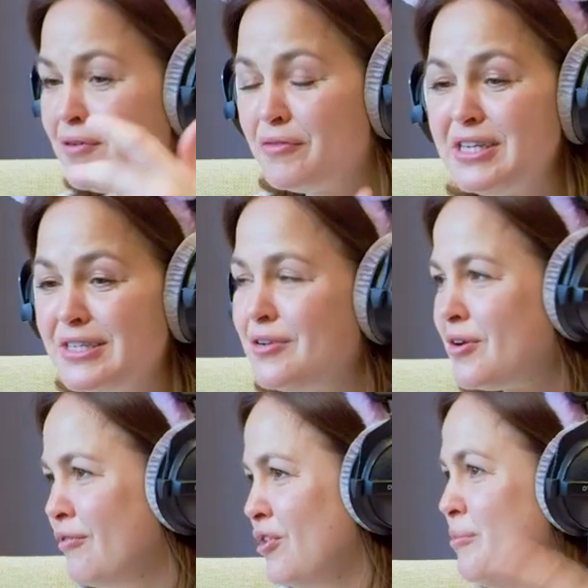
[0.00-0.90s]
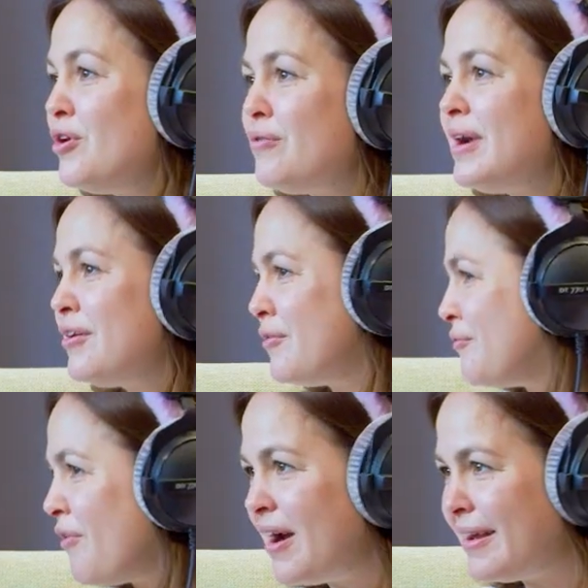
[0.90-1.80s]
Floridian, you can run the monorail, you're
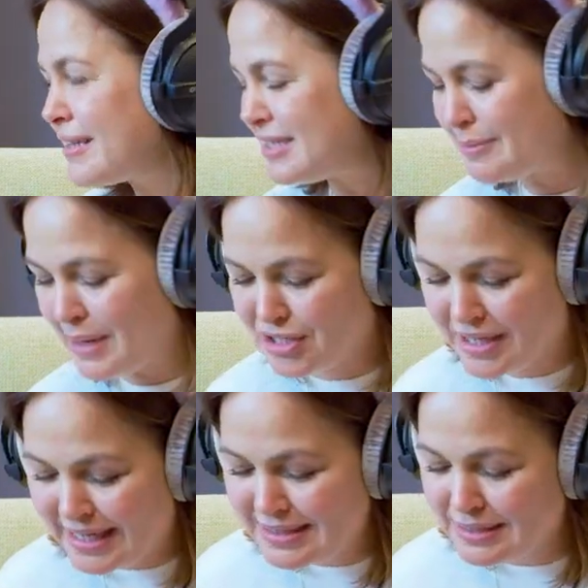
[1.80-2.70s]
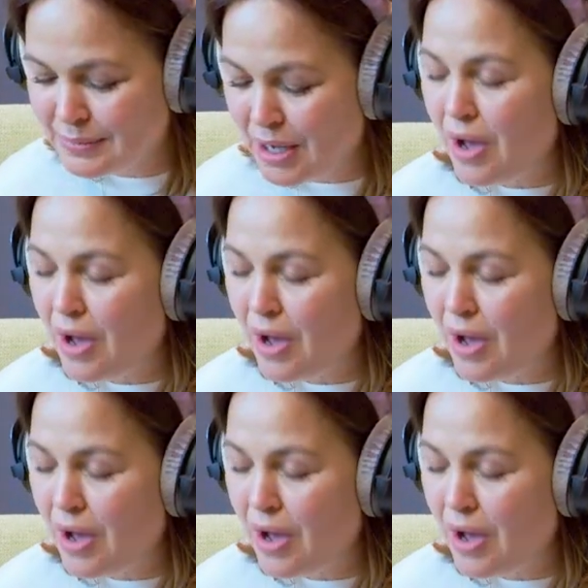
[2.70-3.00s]
right next to the Magic Kingdom.